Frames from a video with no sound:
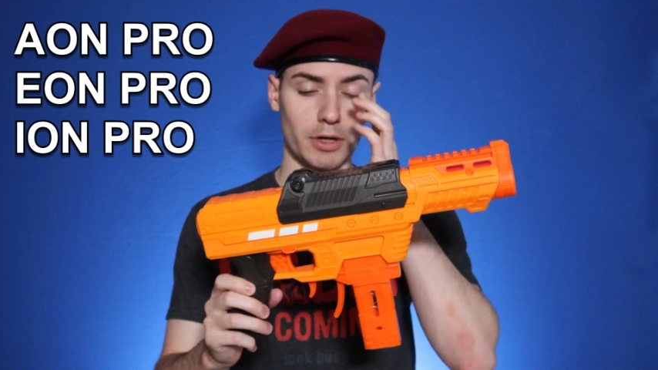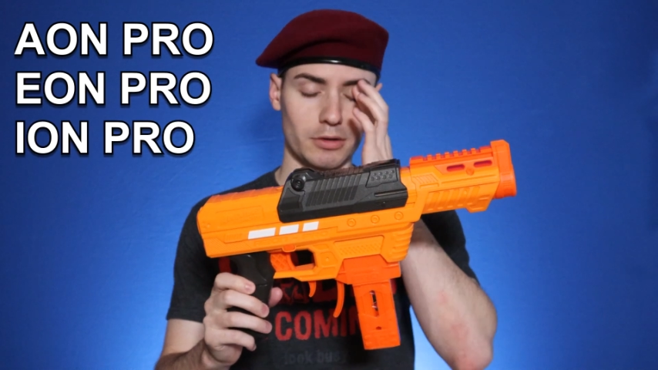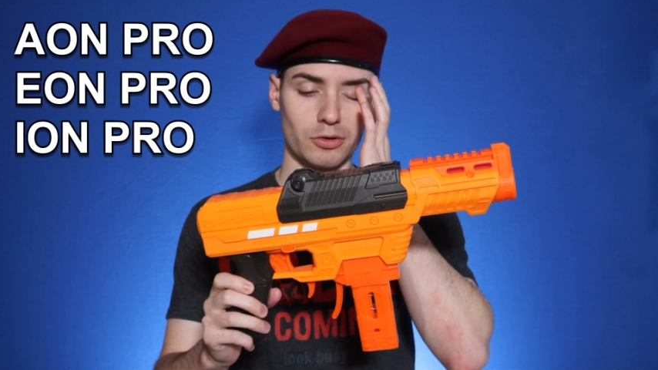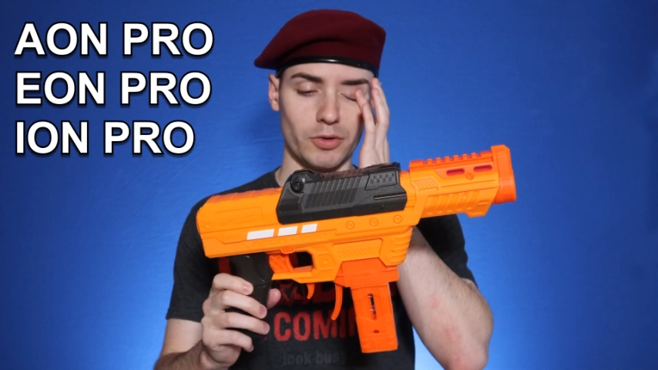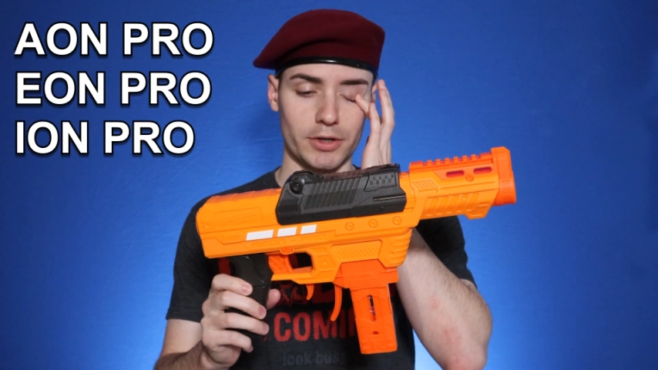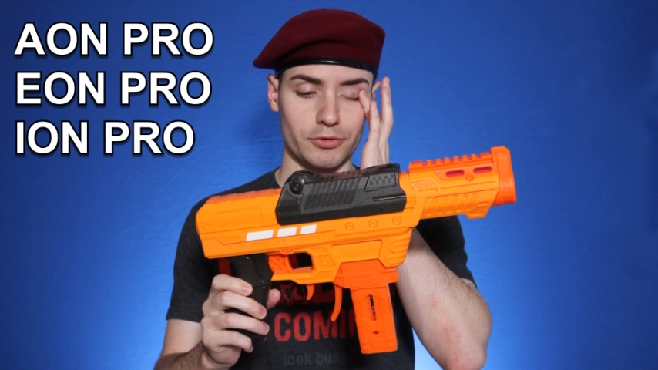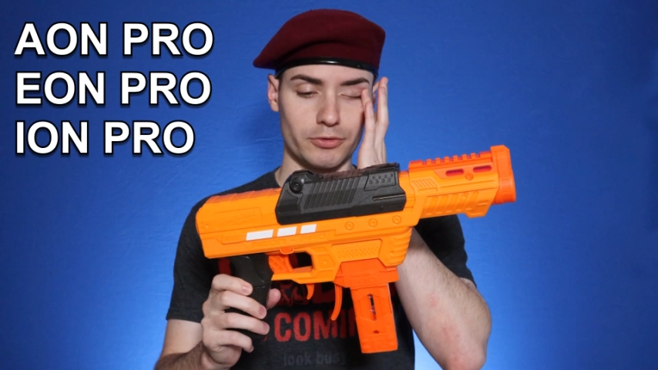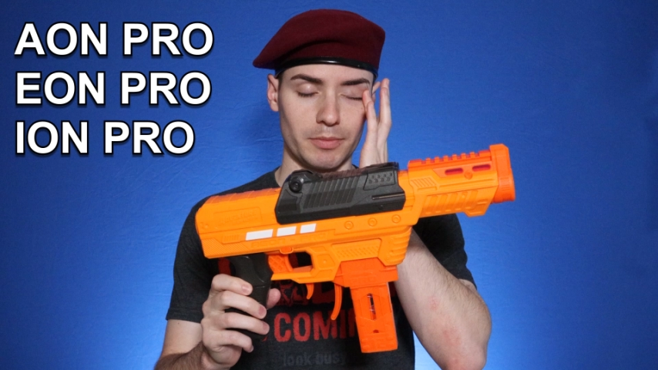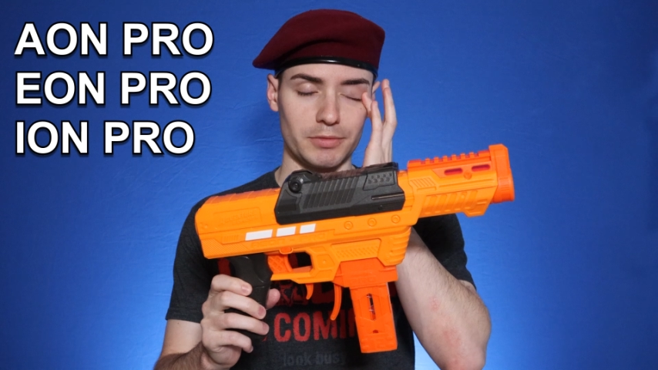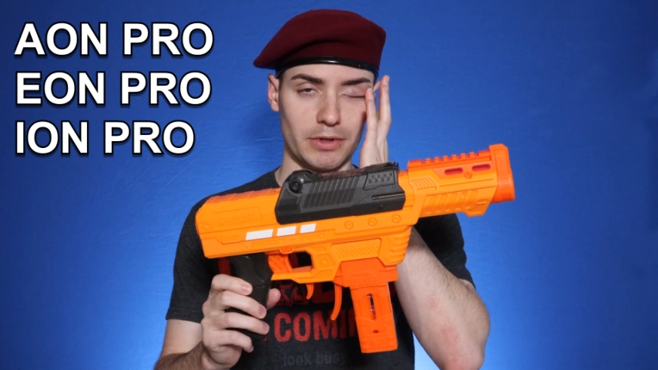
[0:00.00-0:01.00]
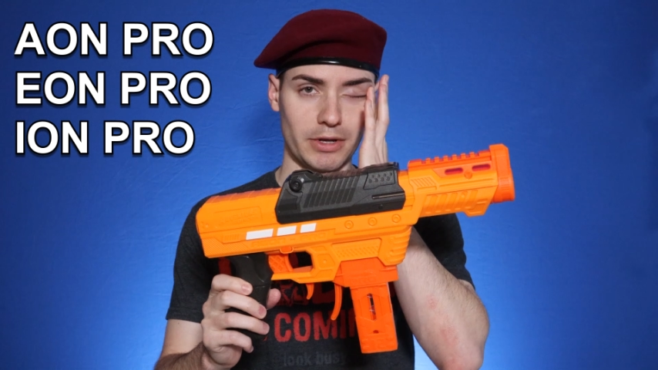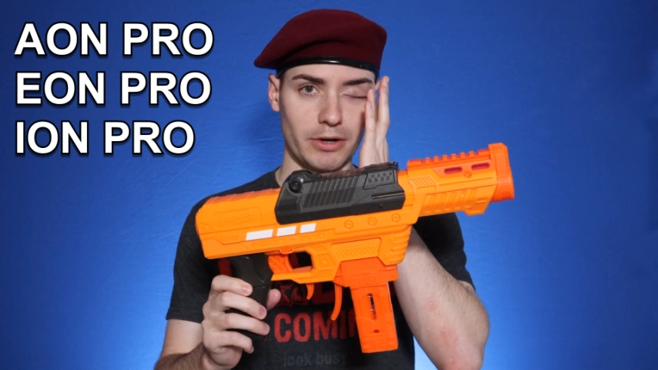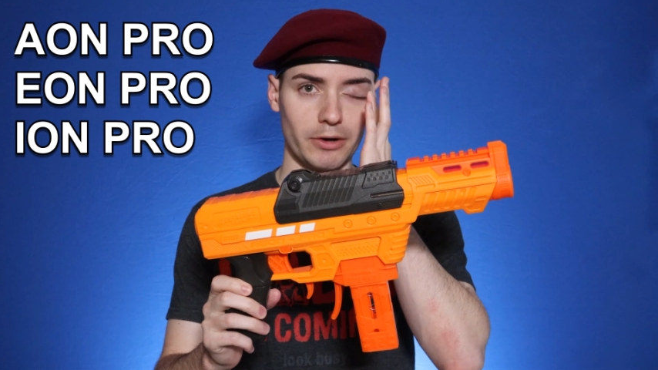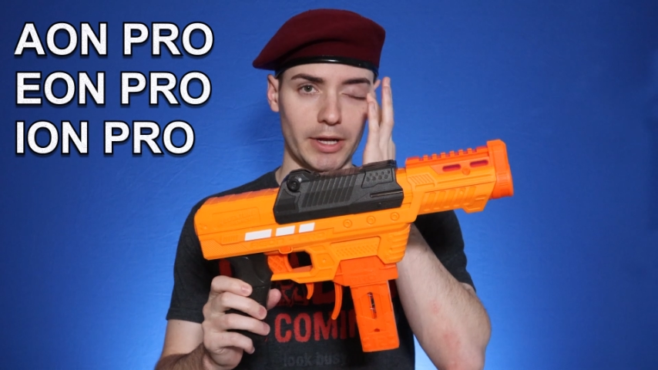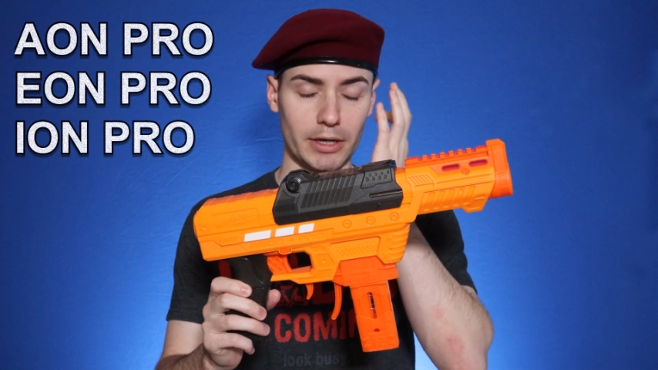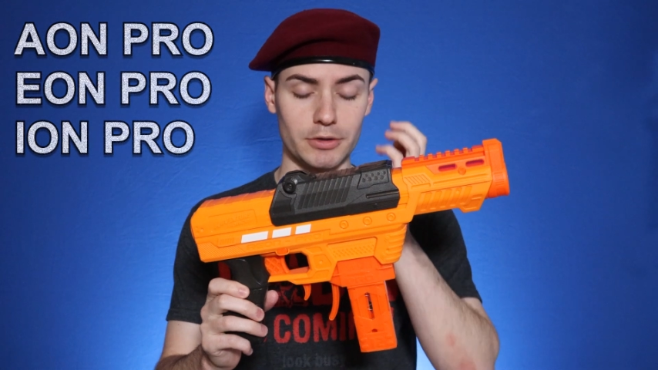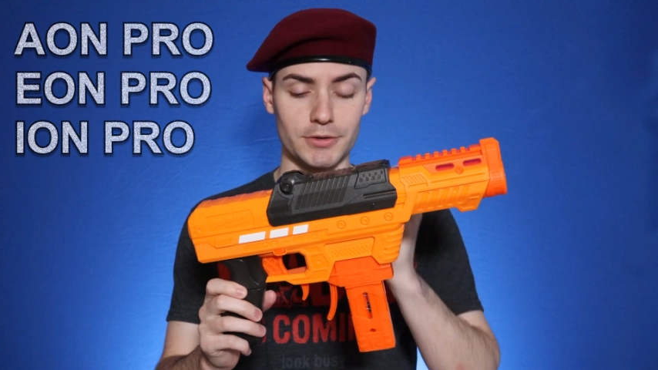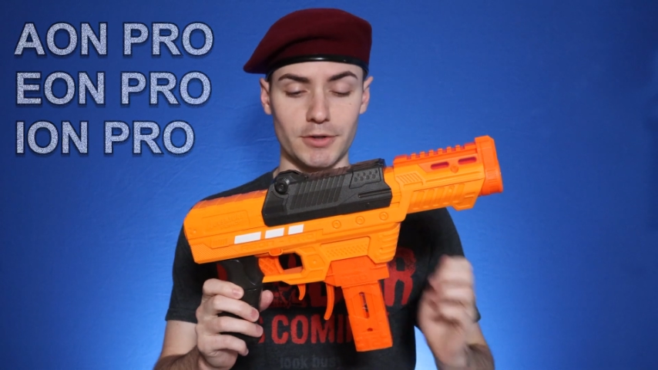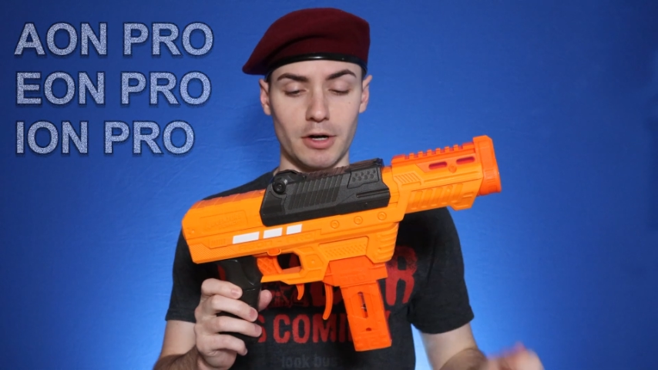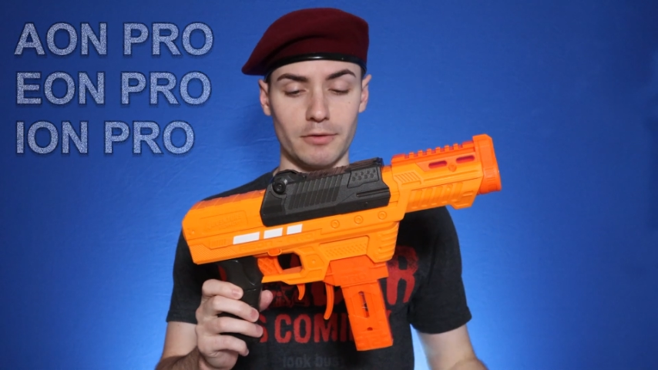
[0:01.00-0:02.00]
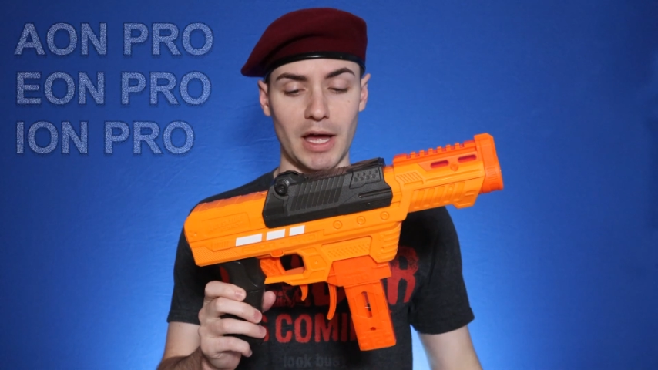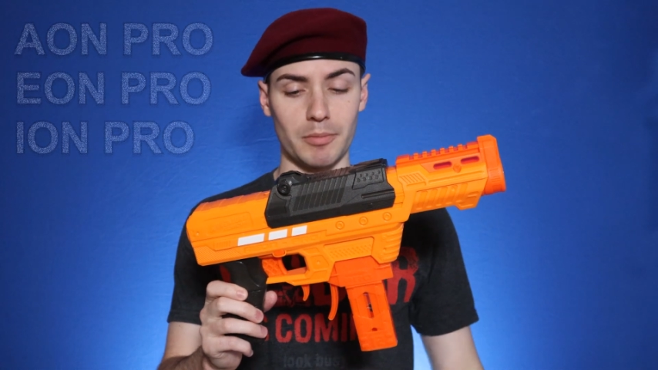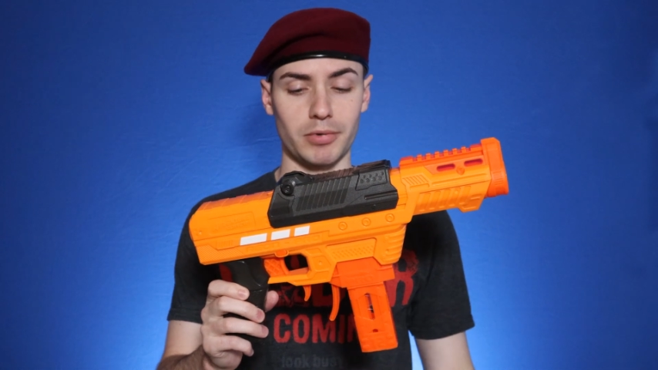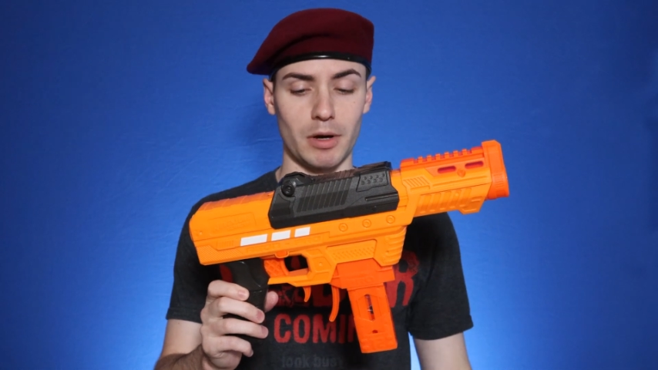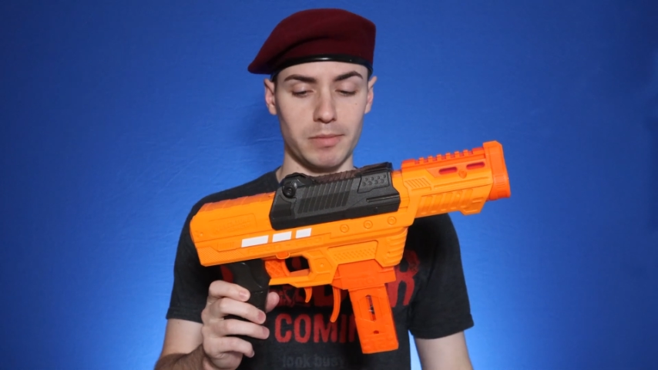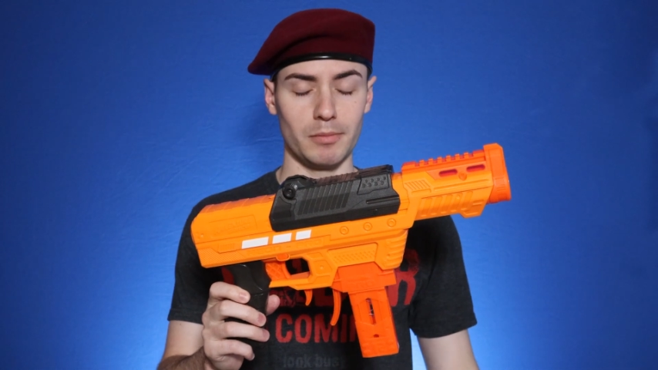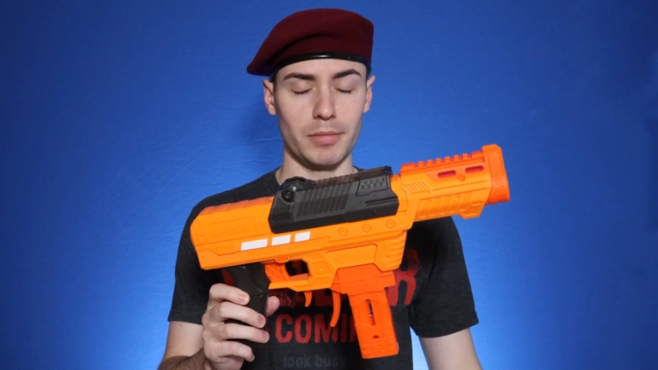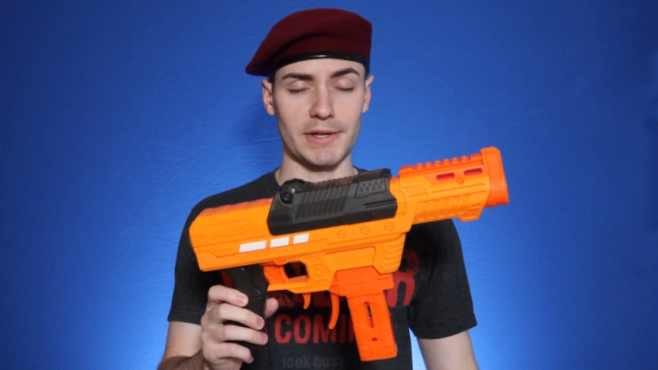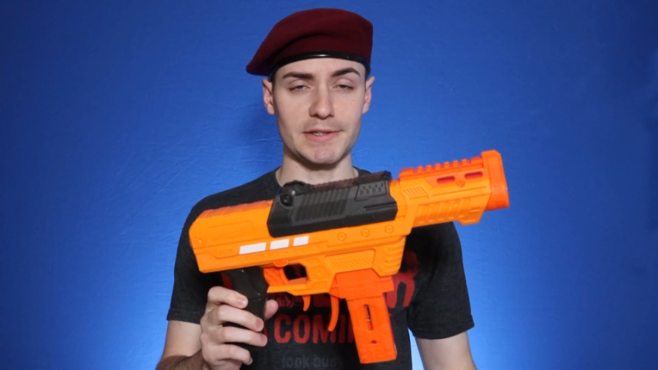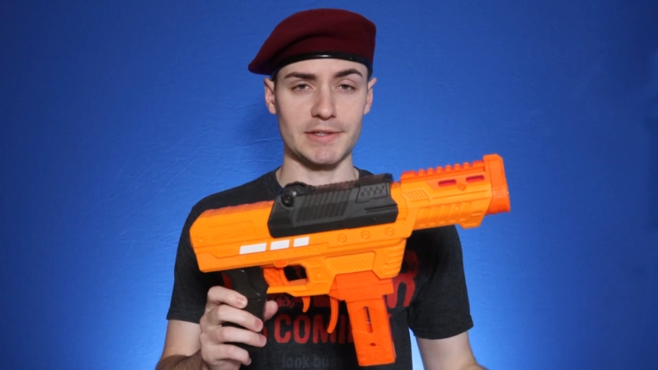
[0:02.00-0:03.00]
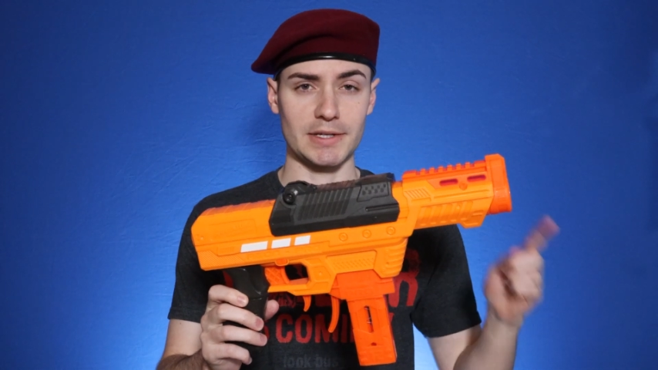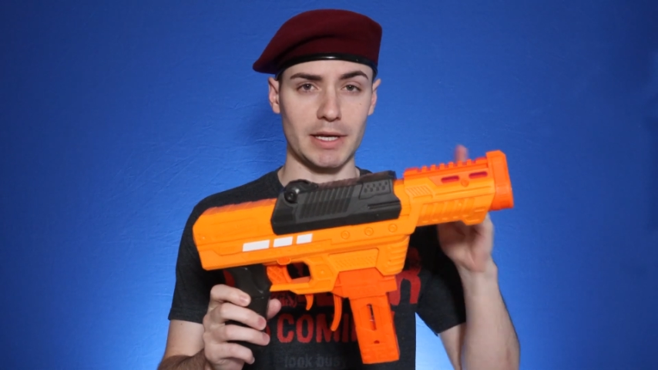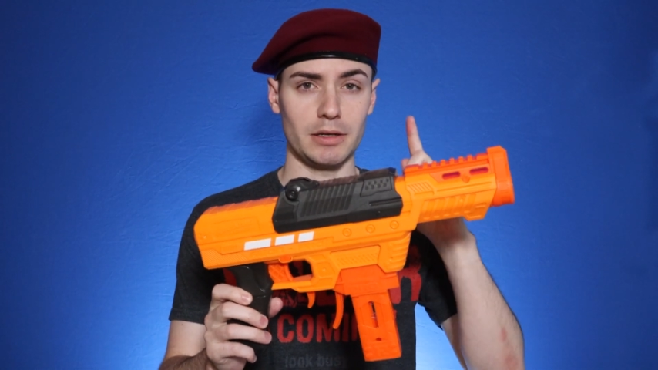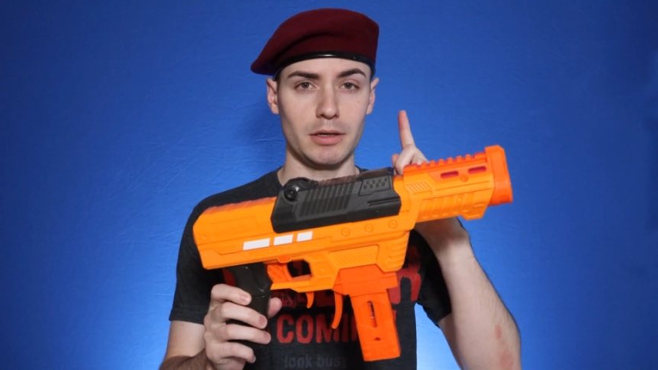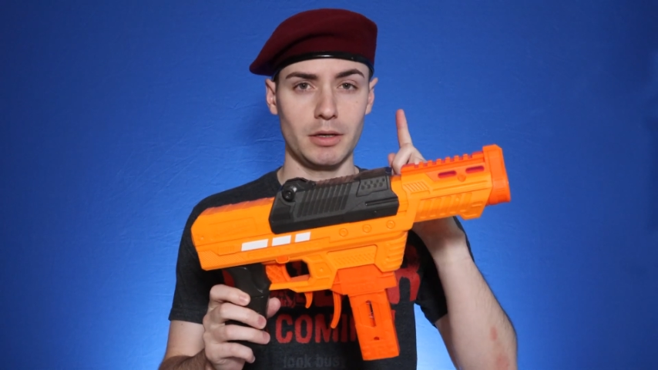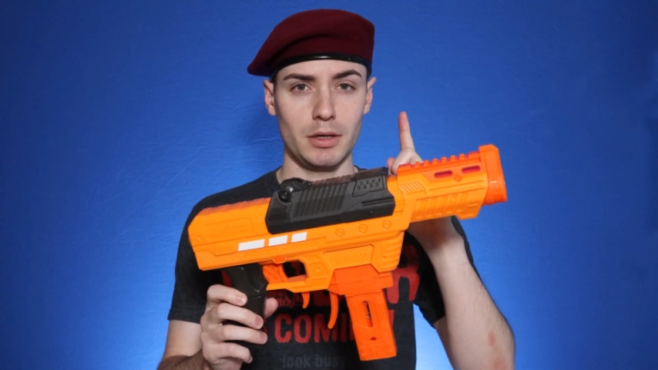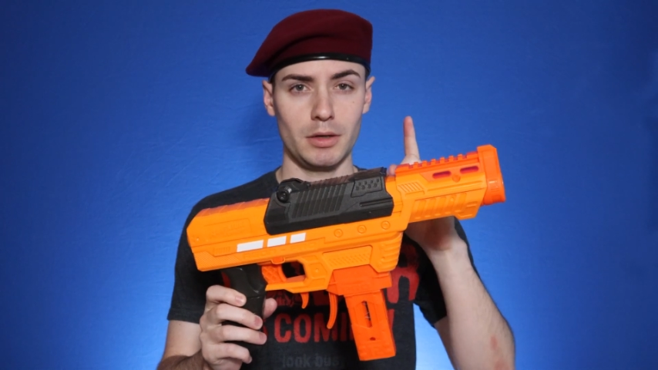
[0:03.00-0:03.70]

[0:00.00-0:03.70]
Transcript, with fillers: a quick trip to the internet could solve that problem, but instead,